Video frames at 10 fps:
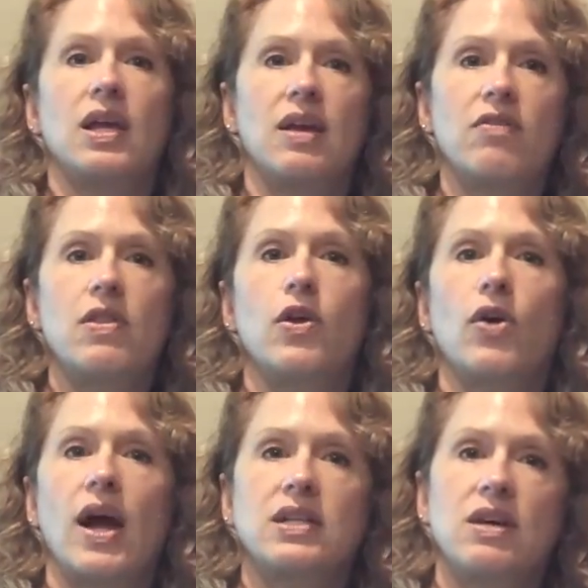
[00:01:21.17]
given their
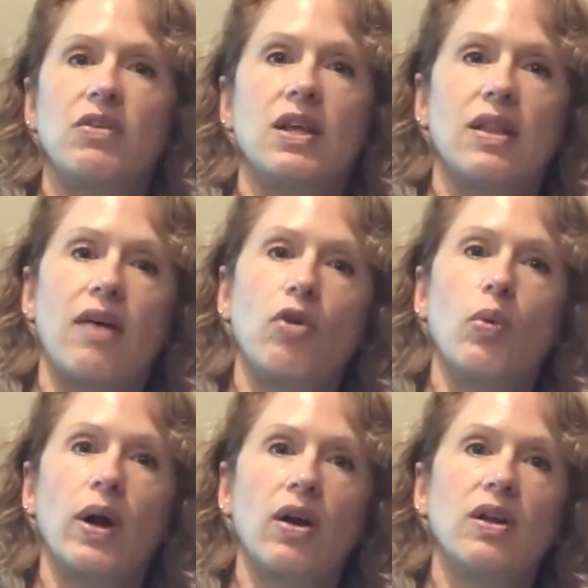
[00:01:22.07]
activity level
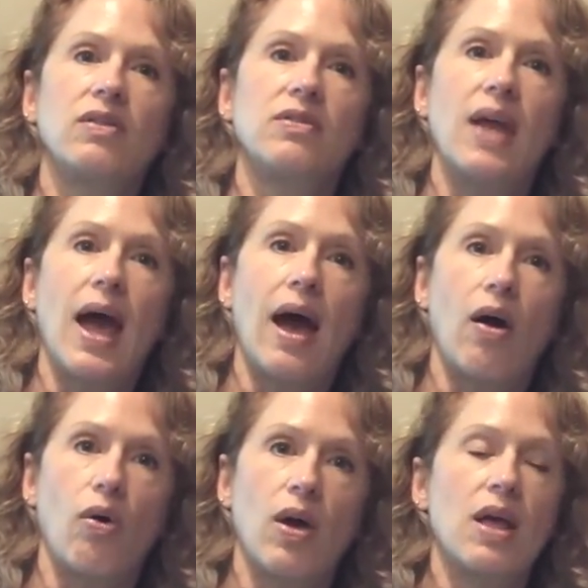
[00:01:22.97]
where it is
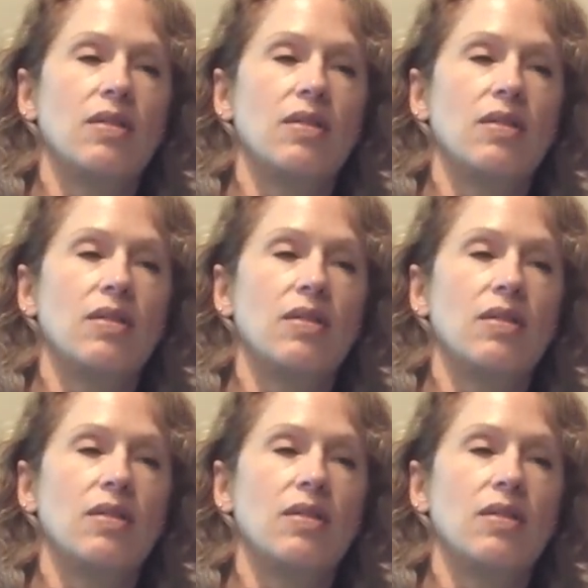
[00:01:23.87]
now.